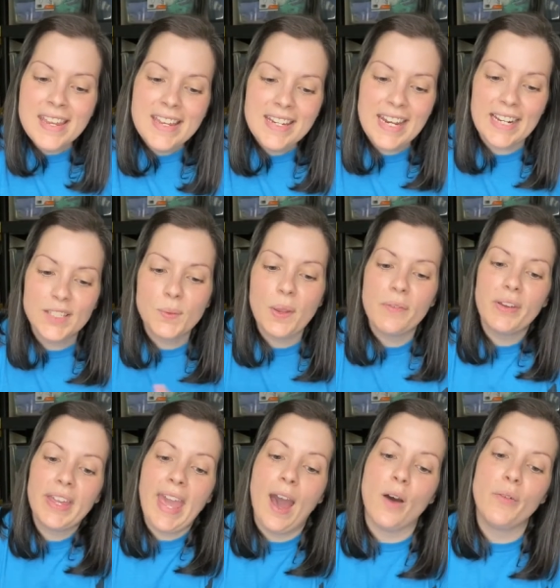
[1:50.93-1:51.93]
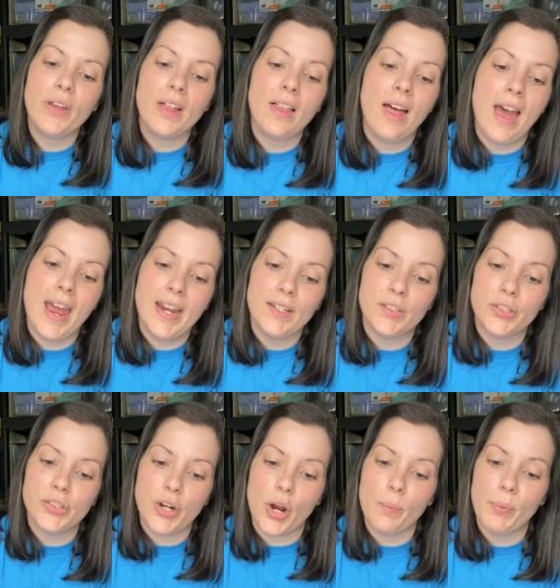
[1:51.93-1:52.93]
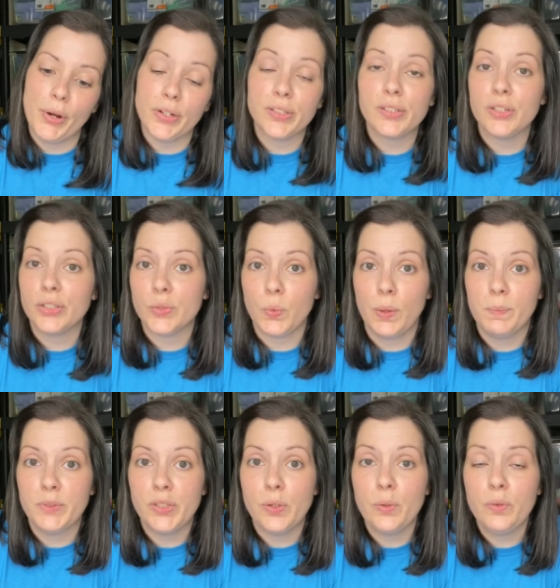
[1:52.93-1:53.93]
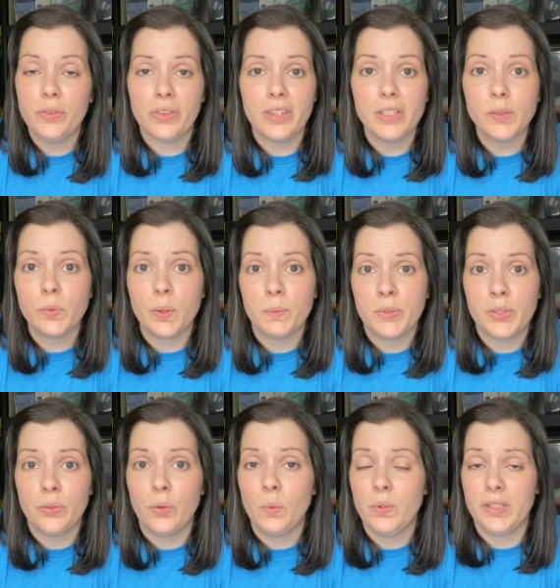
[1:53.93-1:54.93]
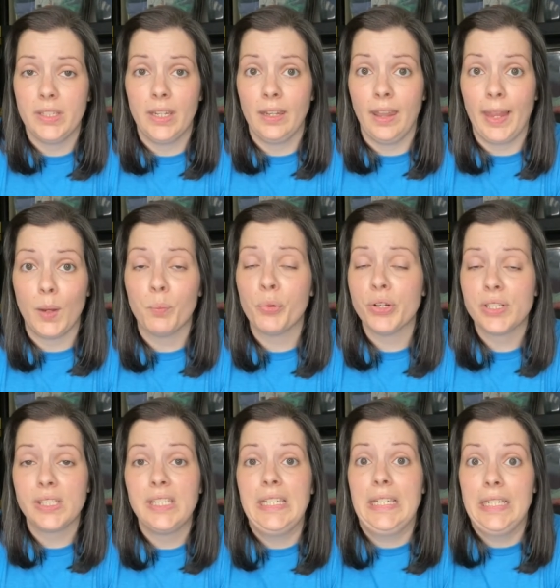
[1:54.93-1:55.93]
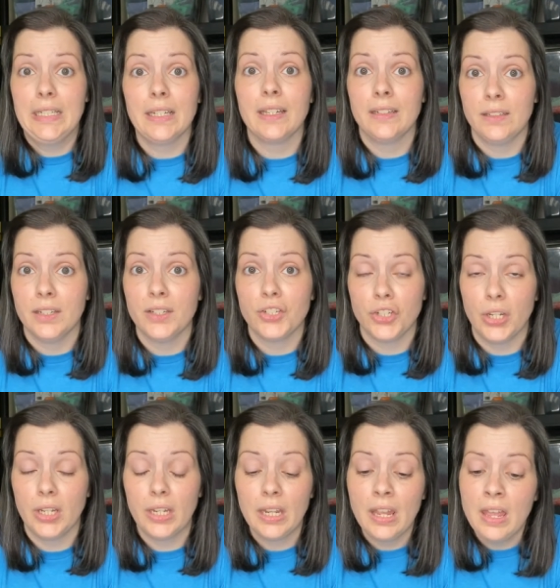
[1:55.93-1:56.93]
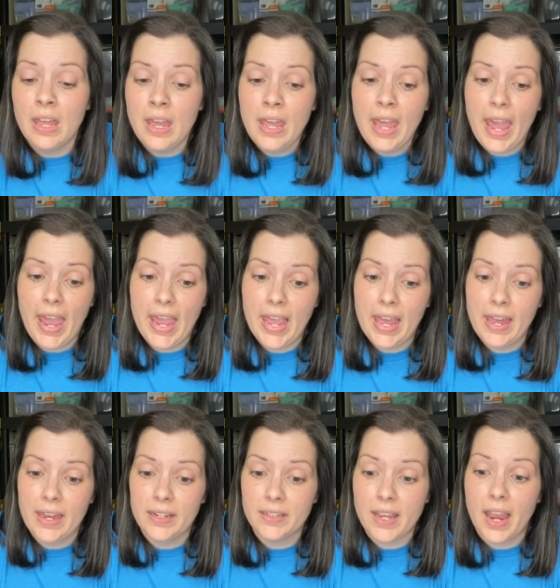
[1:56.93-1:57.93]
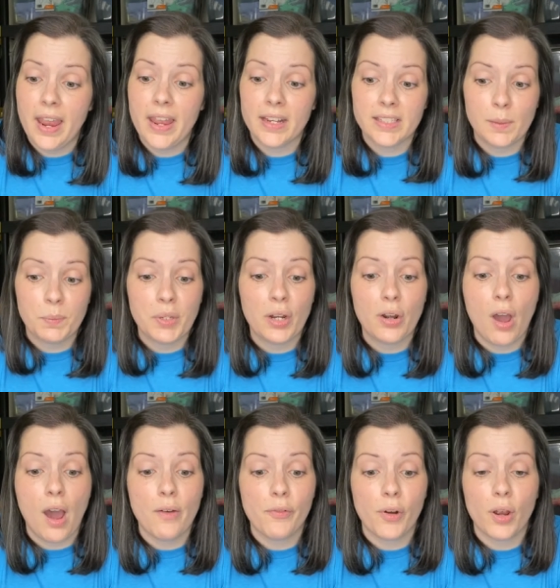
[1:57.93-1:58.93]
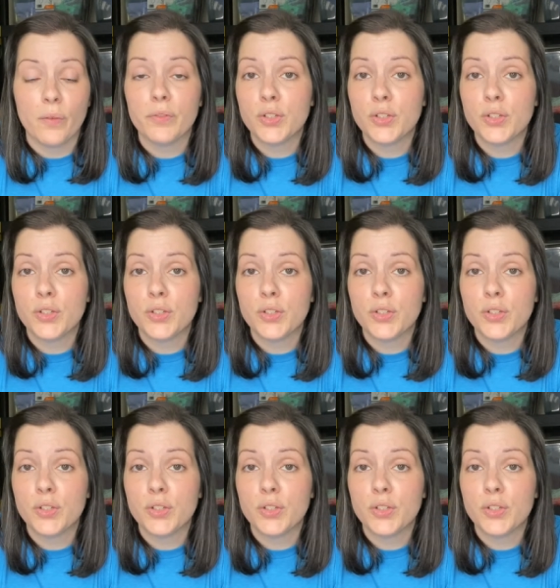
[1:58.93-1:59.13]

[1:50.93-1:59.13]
Next, we have a Calvin Klein Starburst swimsuit. This swimsuit was in like pristine condition and I accepted an offer of